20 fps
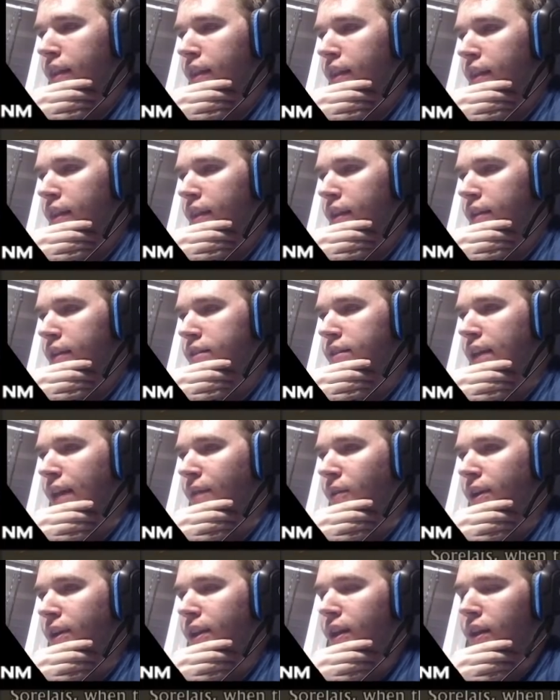Because they have
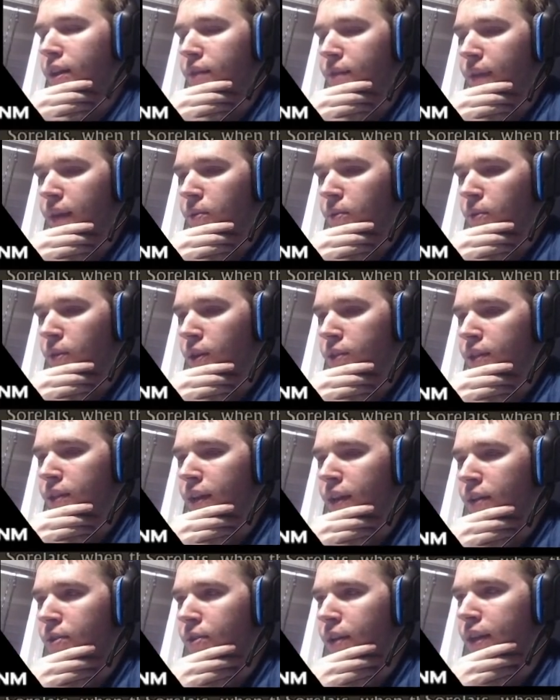no idea how the event works. They
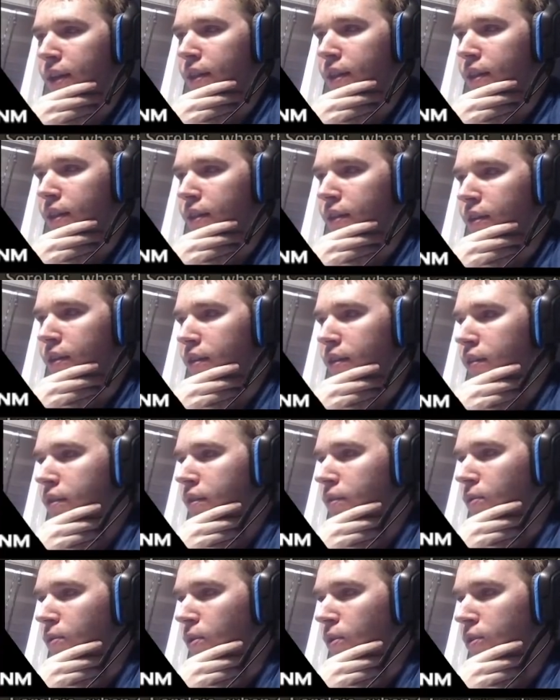didn't read the
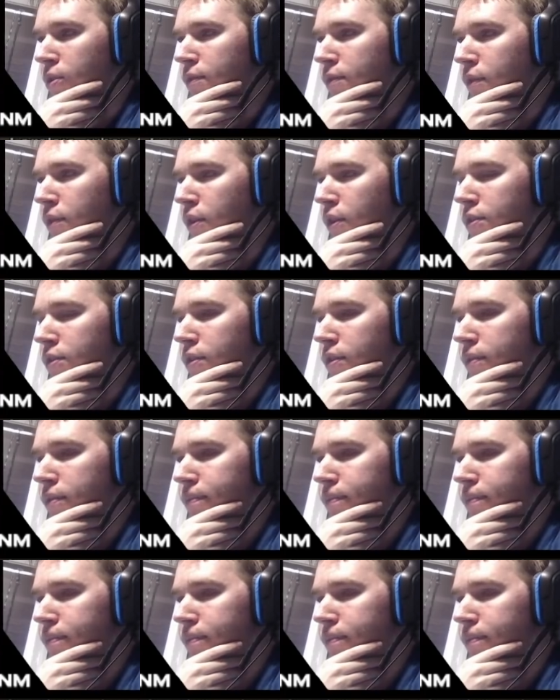rules first.